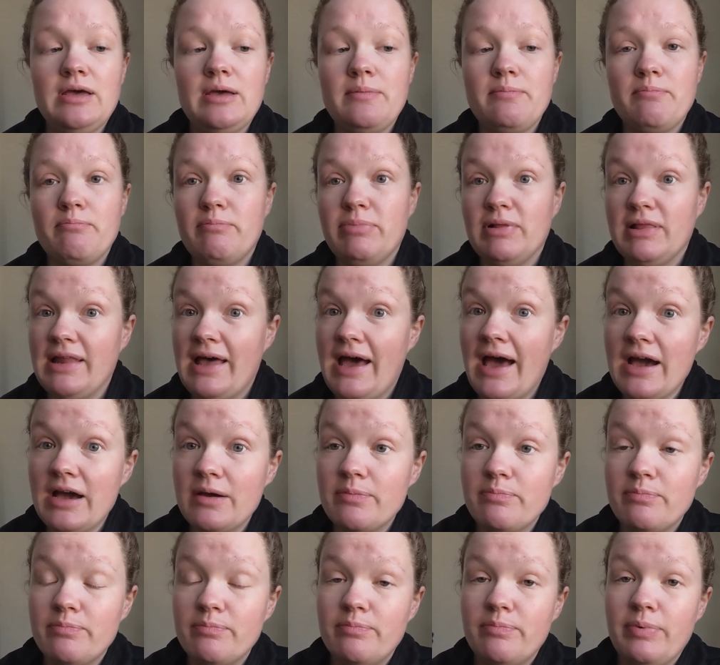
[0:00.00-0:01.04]
black
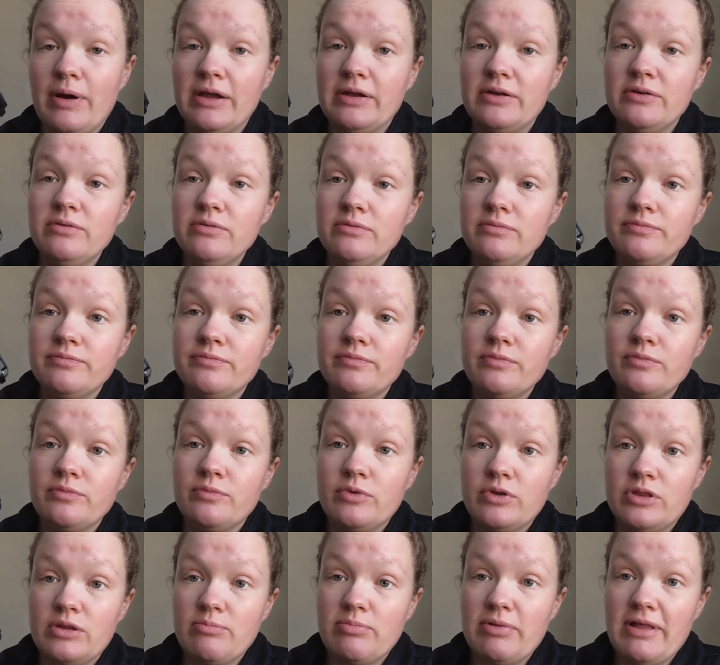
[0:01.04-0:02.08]
button
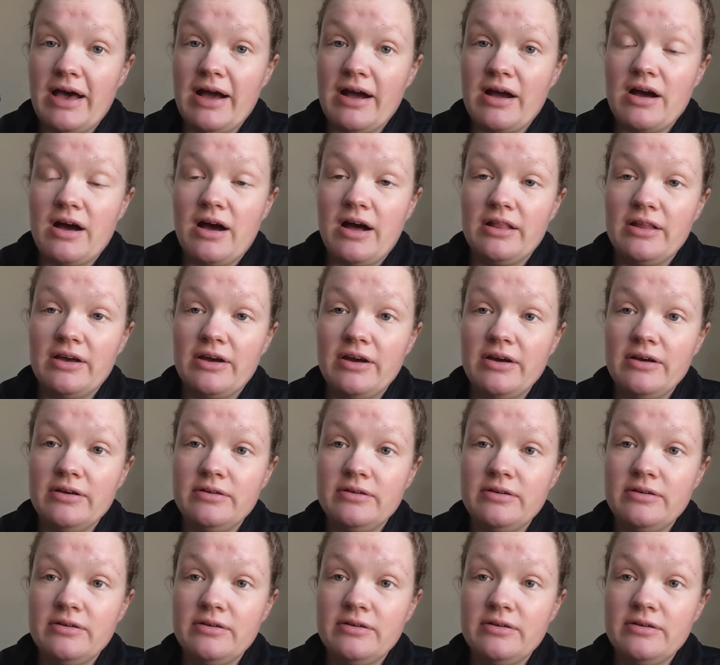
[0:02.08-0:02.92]
with the black collar,